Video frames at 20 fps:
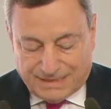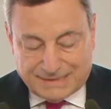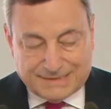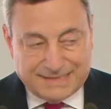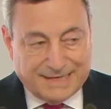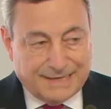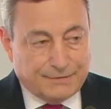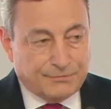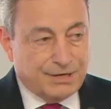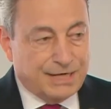The
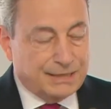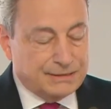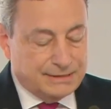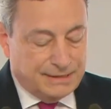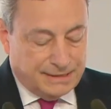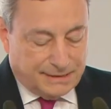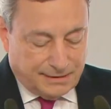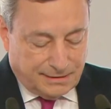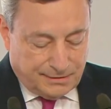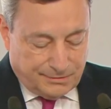
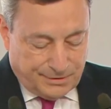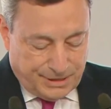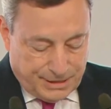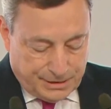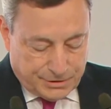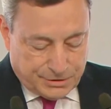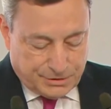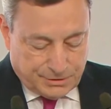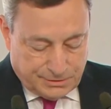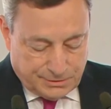Matera
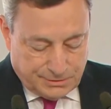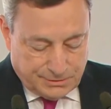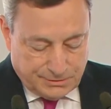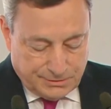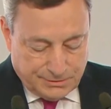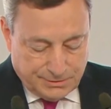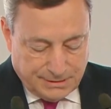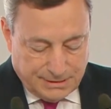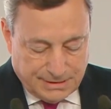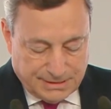
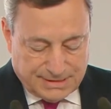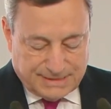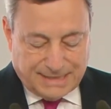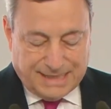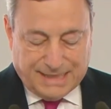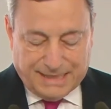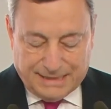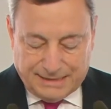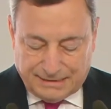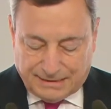Declaration,
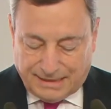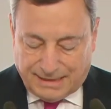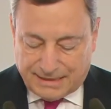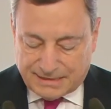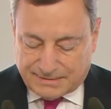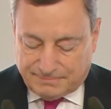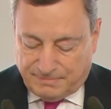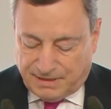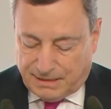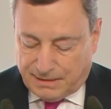signed
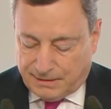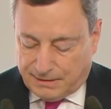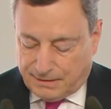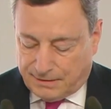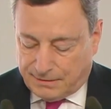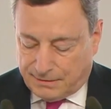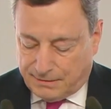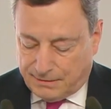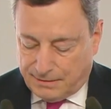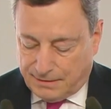last
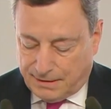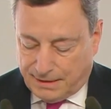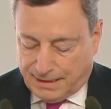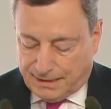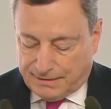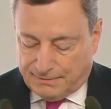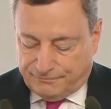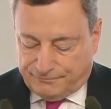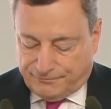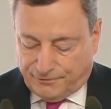month
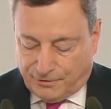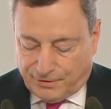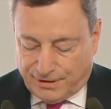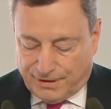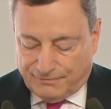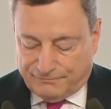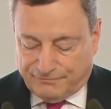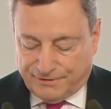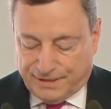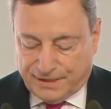at the
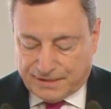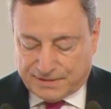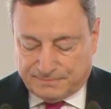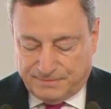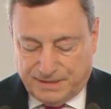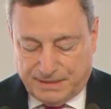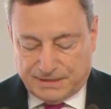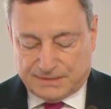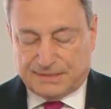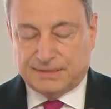Foreign
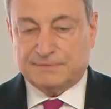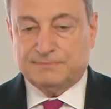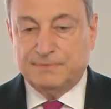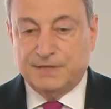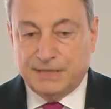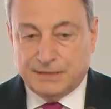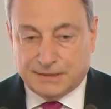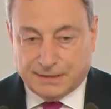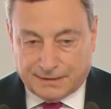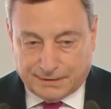Affairs
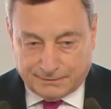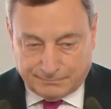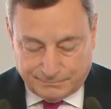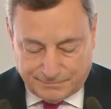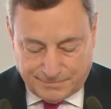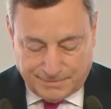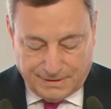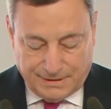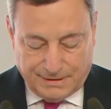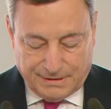Ministers'
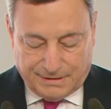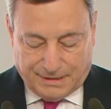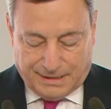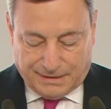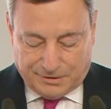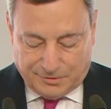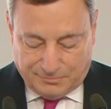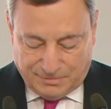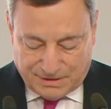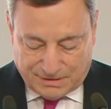meeting,
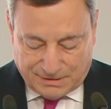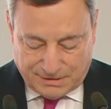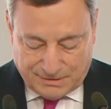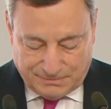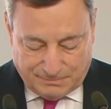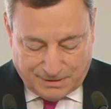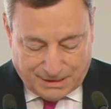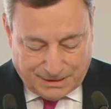thank you, Mr.